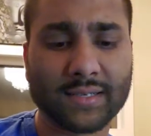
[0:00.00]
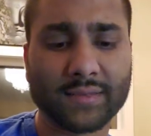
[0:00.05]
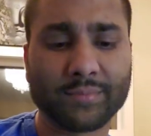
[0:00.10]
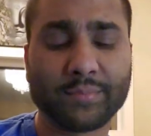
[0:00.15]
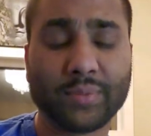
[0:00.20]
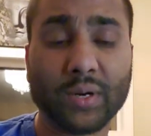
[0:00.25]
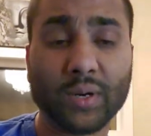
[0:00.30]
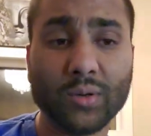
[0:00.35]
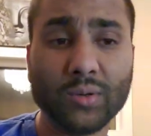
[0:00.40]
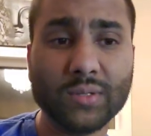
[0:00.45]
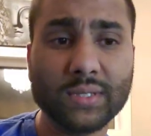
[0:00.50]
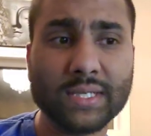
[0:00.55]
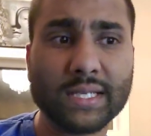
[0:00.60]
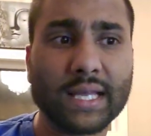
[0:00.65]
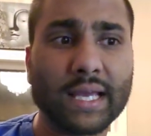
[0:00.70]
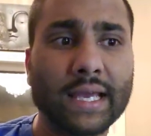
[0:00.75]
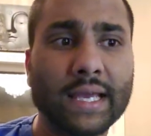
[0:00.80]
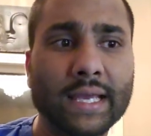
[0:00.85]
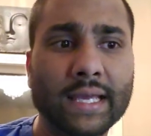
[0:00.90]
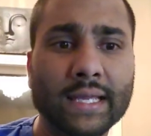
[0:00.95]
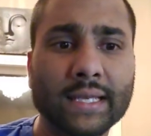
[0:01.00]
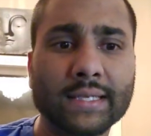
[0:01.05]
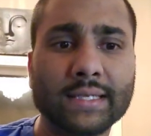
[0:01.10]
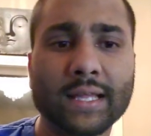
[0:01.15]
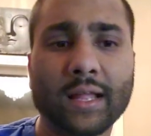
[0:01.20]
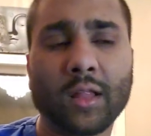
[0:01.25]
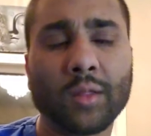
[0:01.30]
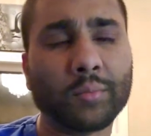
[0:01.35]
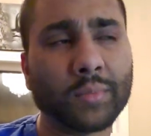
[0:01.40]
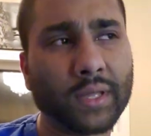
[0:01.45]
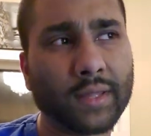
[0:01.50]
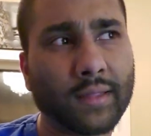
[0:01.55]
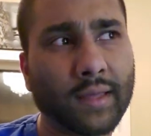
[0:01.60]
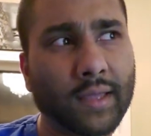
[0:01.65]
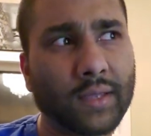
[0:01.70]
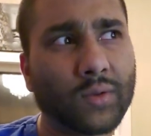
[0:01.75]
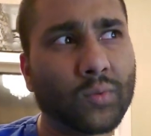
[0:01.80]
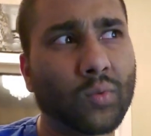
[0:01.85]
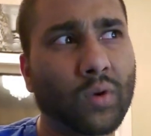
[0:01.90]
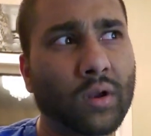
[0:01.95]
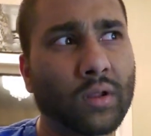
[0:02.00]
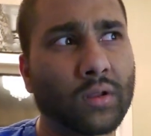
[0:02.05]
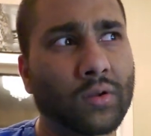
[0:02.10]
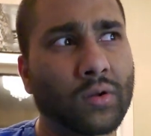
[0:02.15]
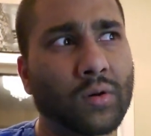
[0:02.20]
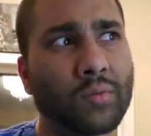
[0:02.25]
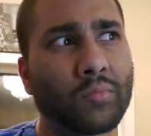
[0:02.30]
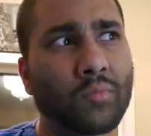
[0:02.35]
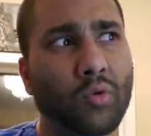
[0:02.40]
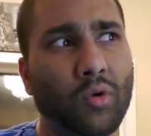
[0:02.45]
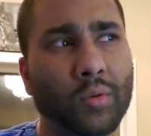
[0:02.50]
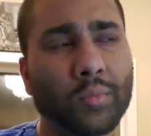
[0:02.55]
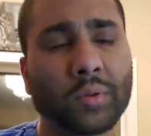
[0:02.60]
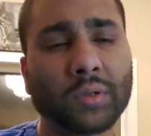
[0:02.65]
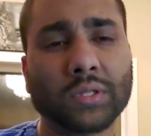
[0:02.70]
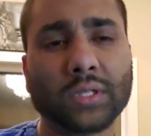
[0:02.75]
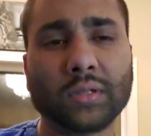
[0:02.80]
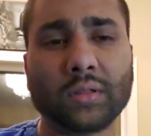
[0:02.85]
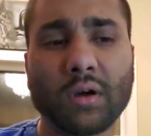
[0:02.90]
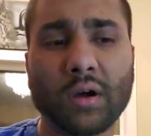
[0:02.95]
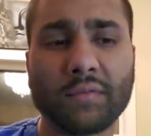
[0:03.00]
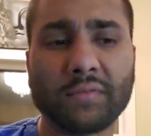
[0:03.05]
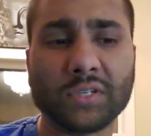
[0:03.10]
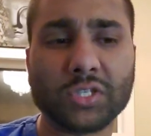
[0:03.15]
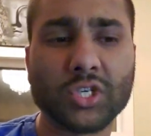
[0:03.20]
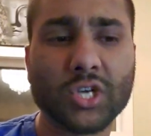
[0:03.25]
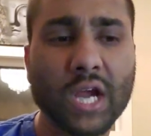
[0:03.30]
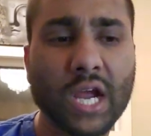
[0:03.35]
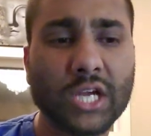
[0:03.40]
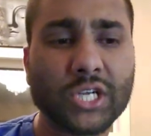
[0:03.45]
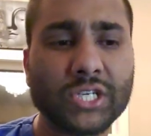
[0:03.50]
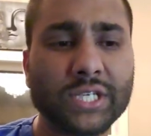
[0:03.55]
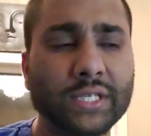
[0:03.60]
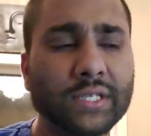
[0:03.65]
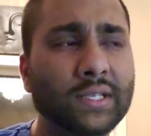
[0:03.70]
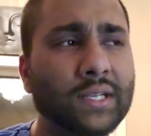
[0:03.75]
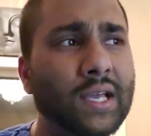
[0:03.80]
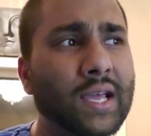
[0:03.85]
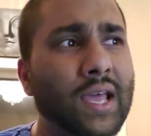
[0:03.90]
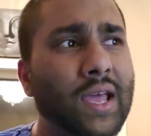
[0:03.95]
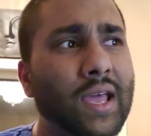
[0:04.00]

post and telling me that you want to know more about the law of attraction.